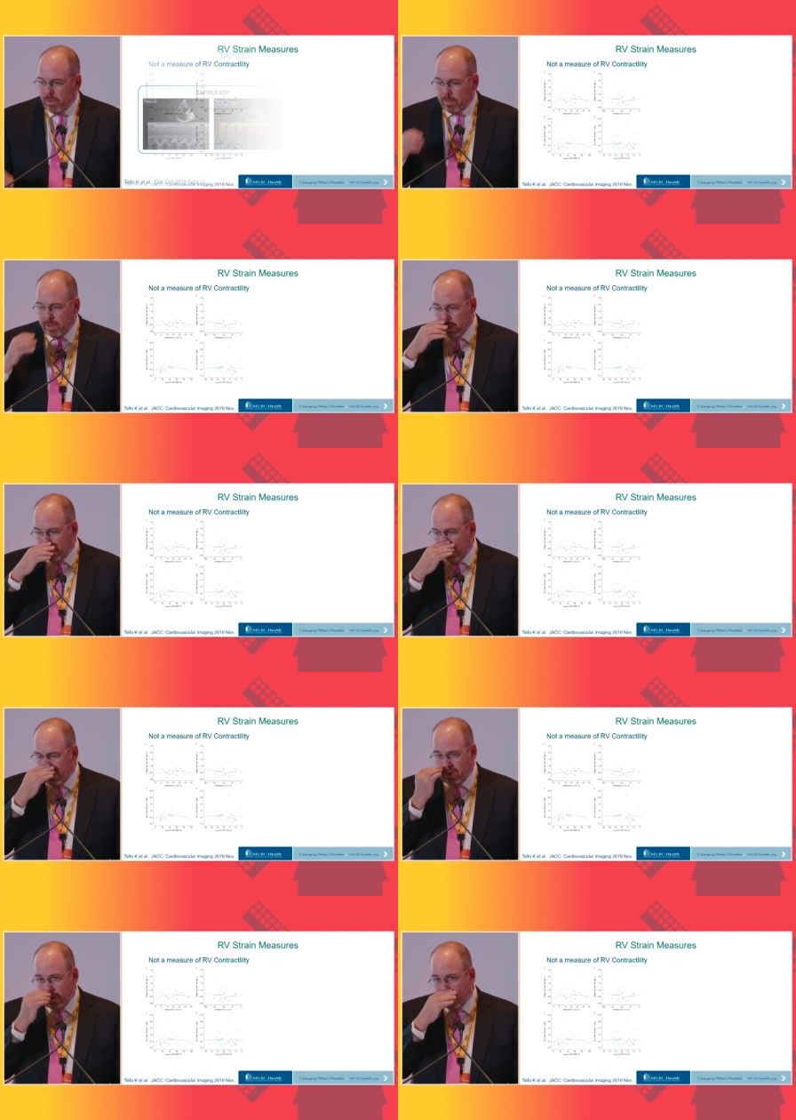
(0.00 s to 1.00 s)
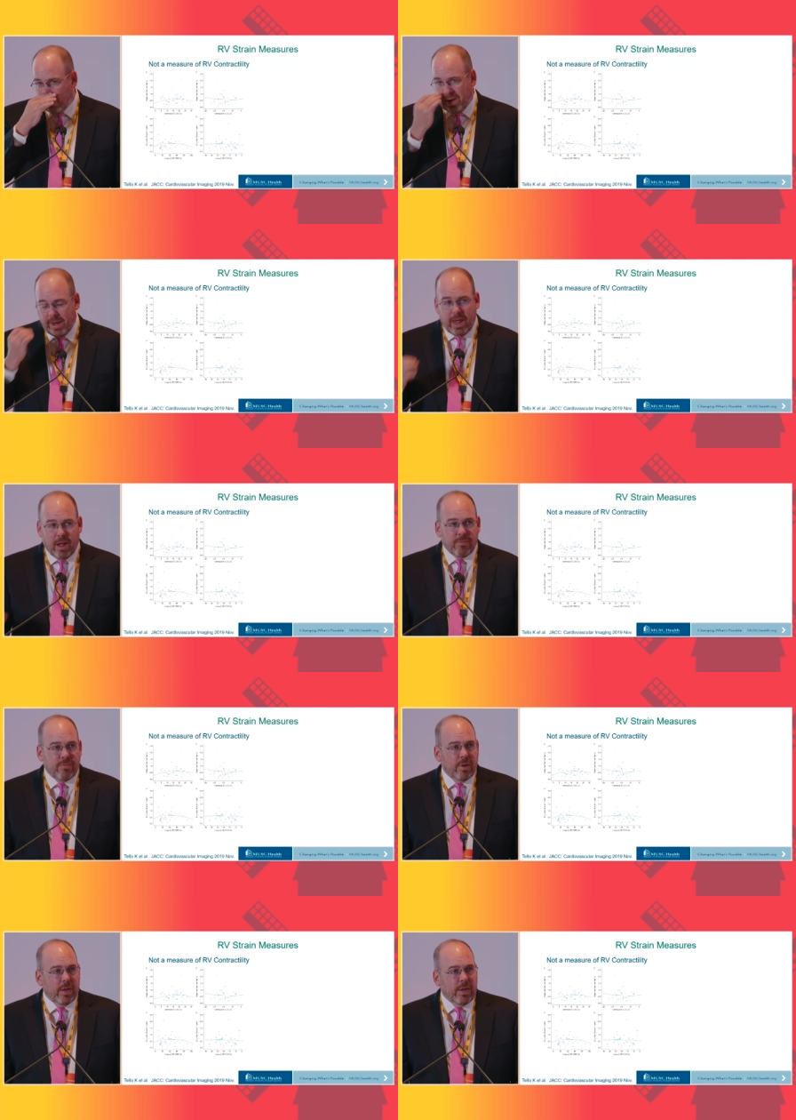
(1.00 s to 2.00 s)
Probably the best surrogate we
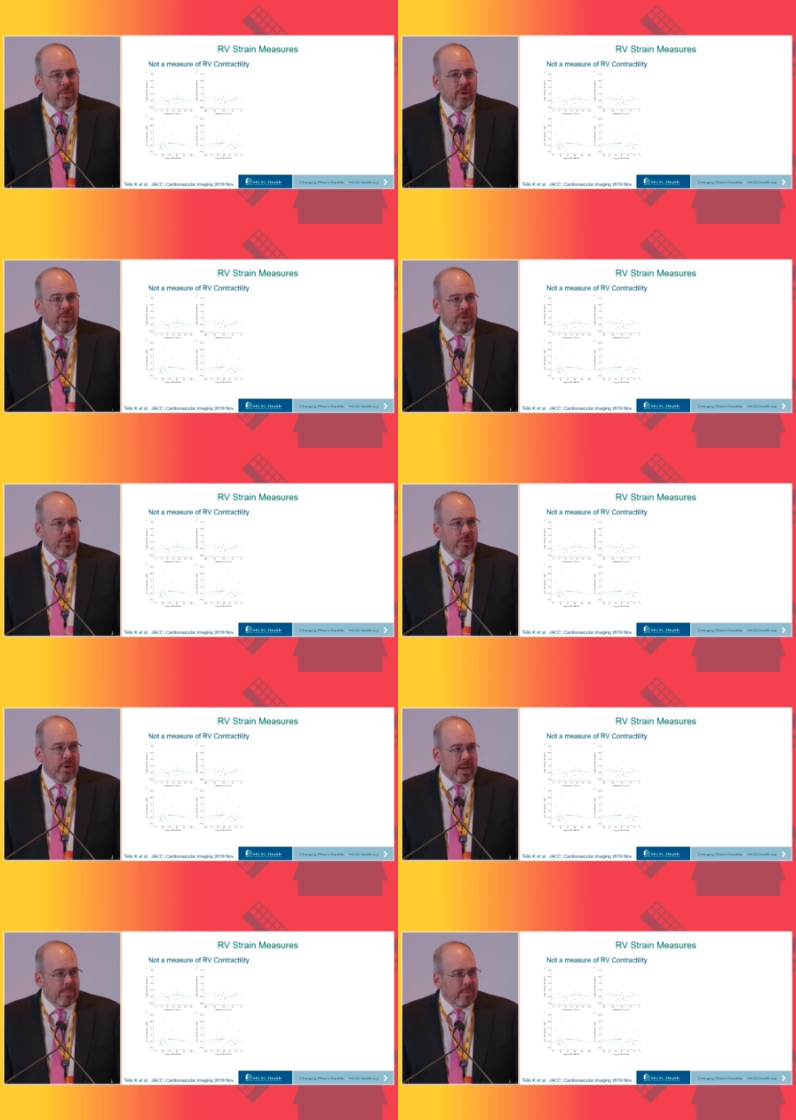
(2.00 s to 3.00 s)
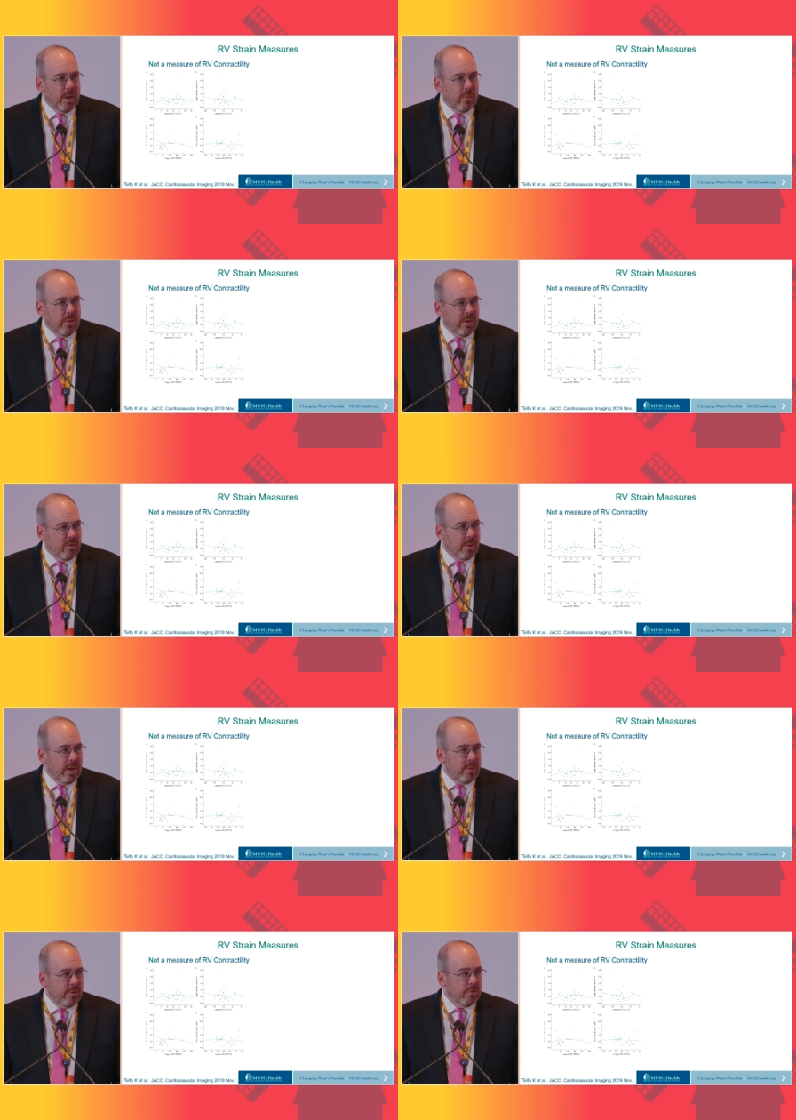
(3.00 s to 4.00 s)
have uh, is RV strain. Now, I want
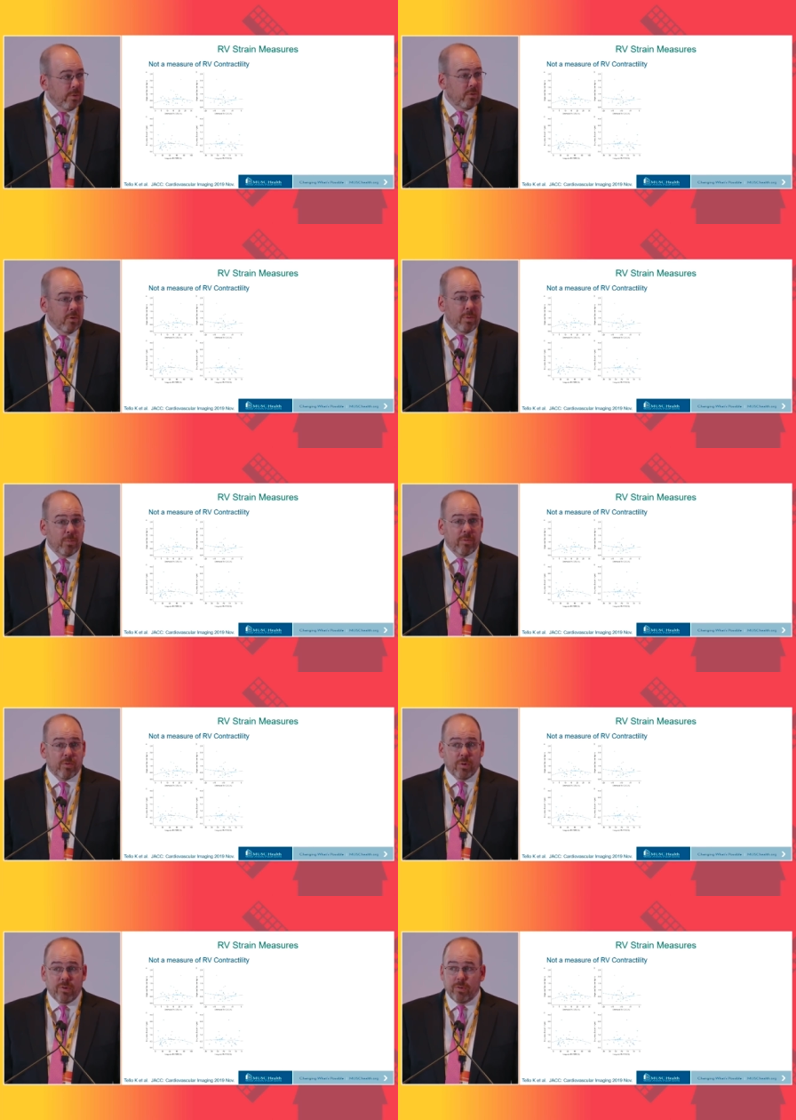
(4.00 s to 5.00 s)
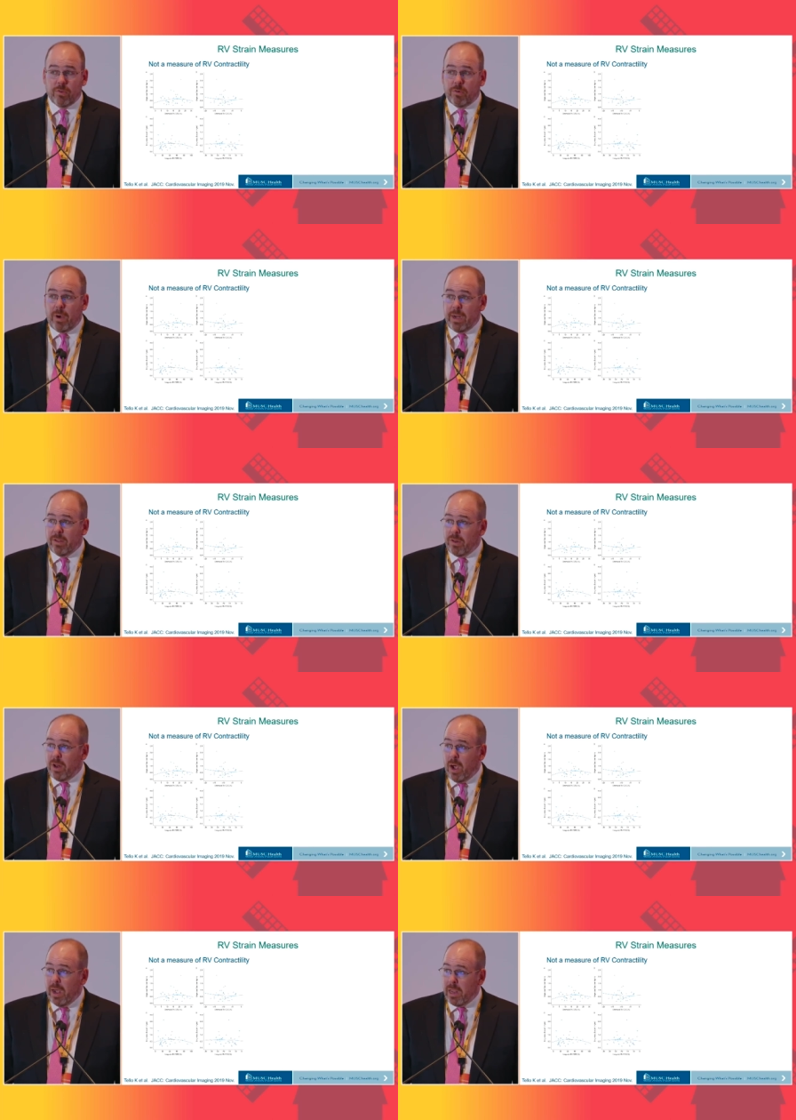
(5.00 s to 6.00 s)
everybody in this room to remember, of course, that strain is
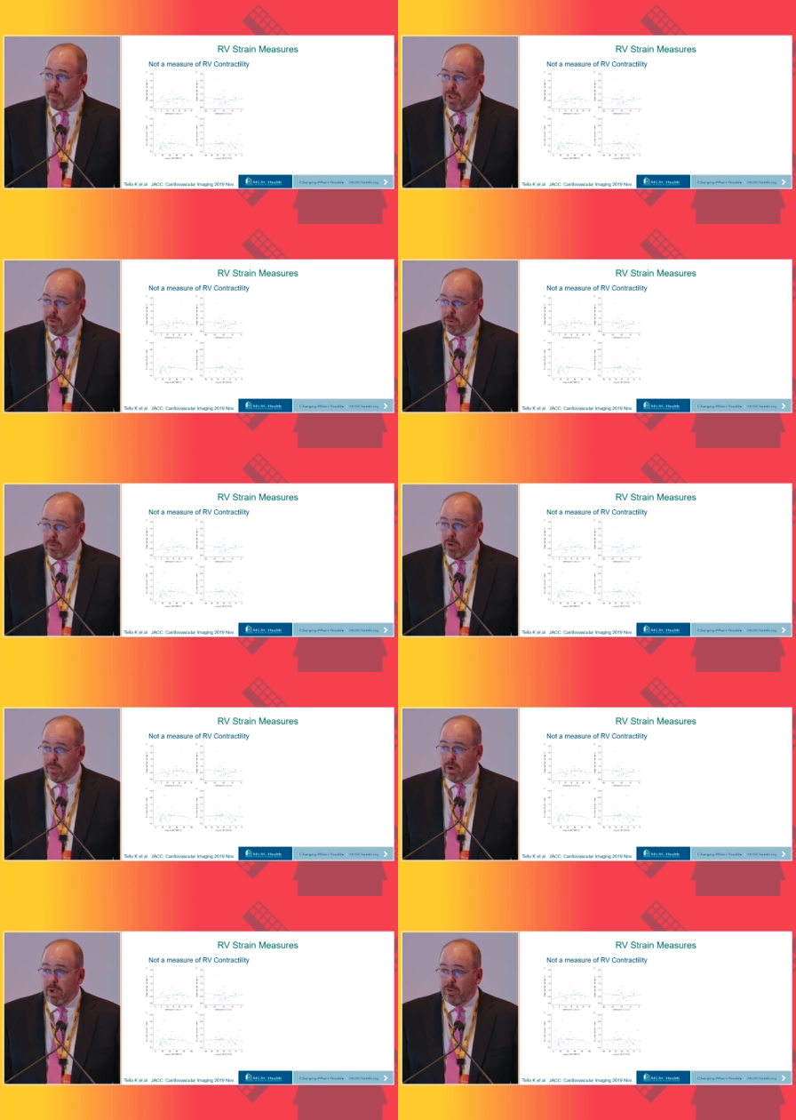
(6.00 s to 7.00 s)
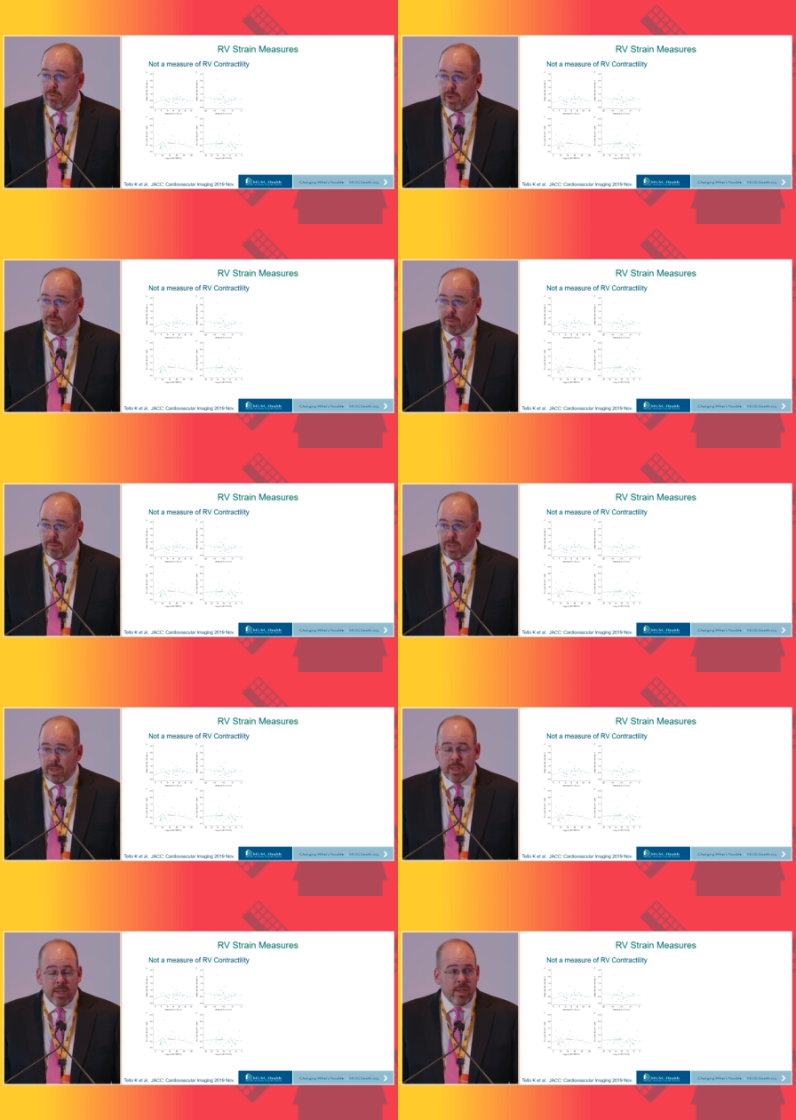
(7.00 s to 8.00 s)
not a measure of
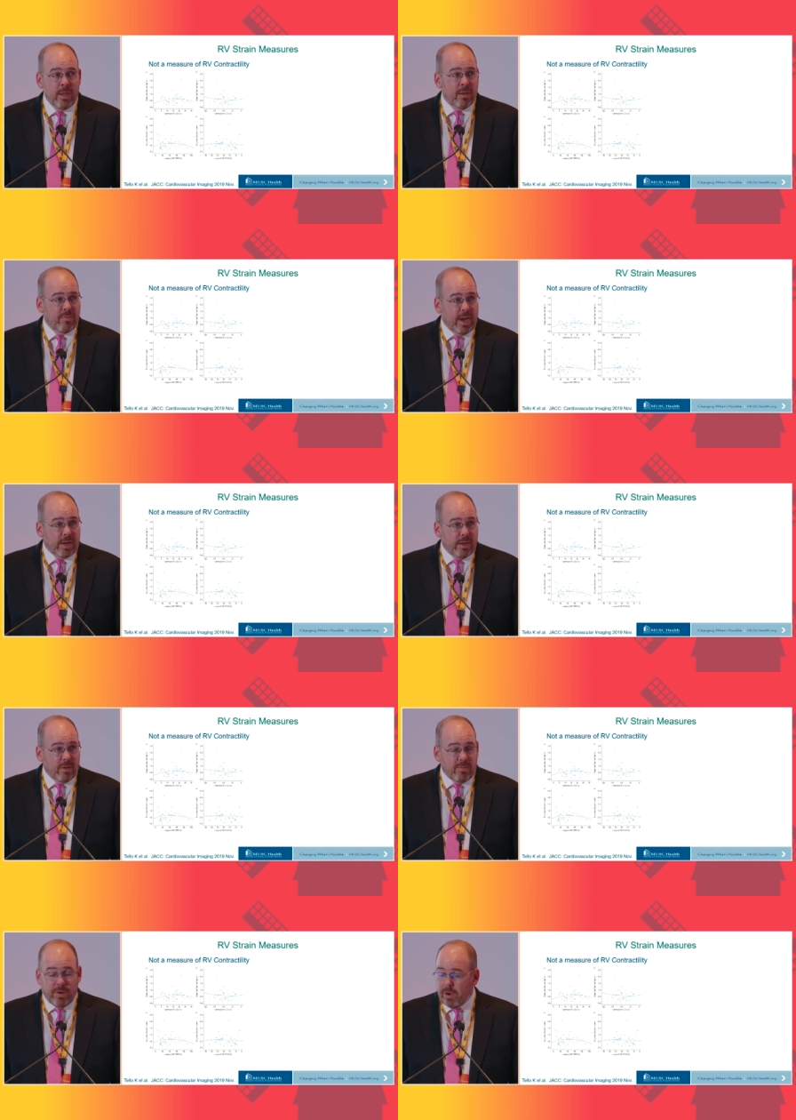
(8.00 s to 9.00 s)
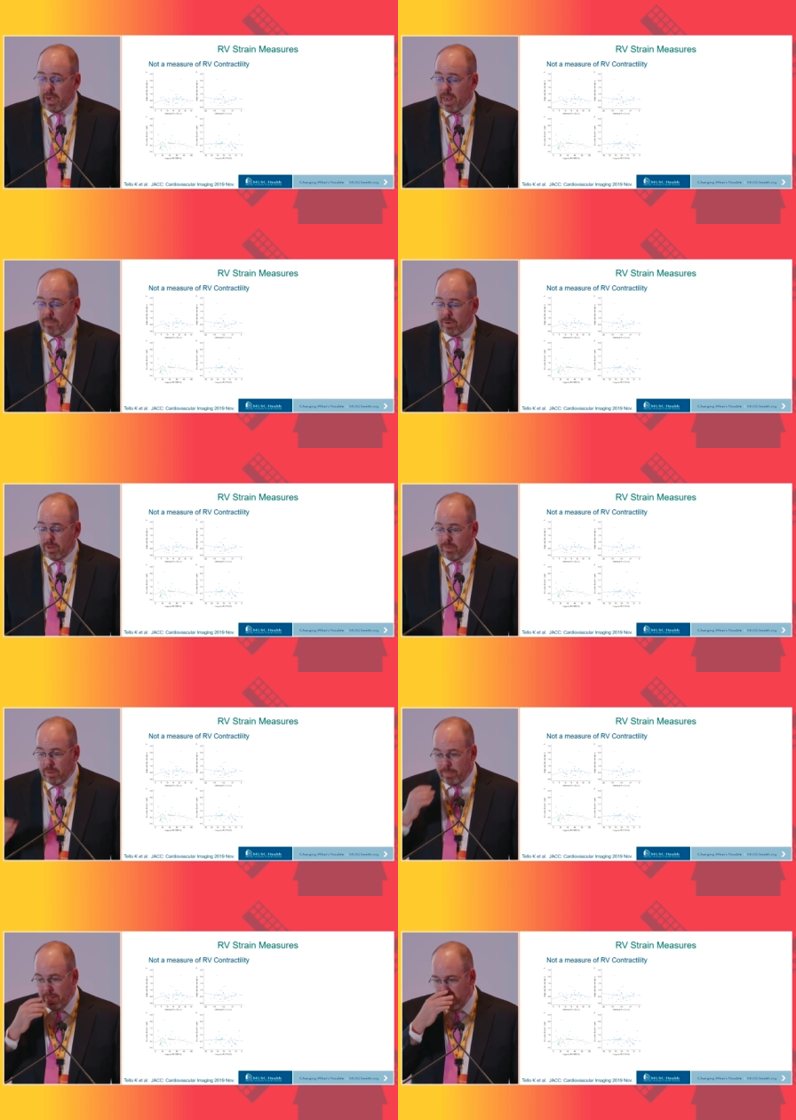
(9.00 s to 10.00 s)
contractility. In fact, it is very afterload
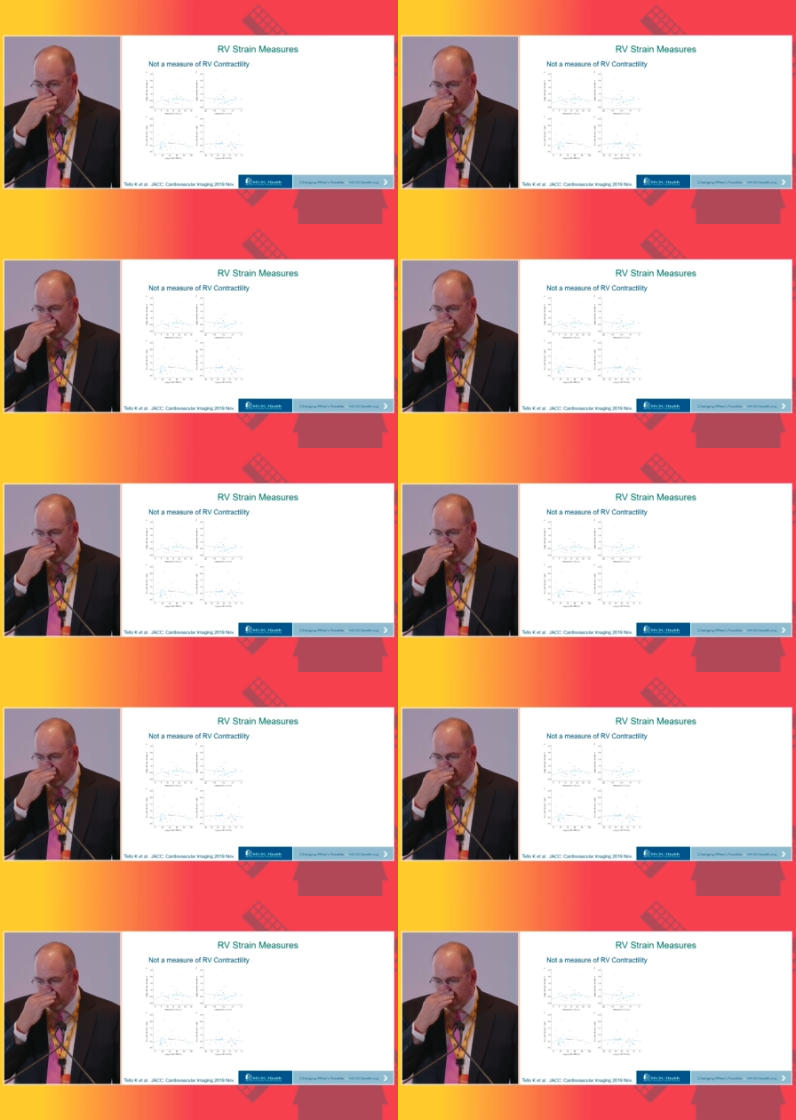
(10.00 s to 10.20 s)
dependent.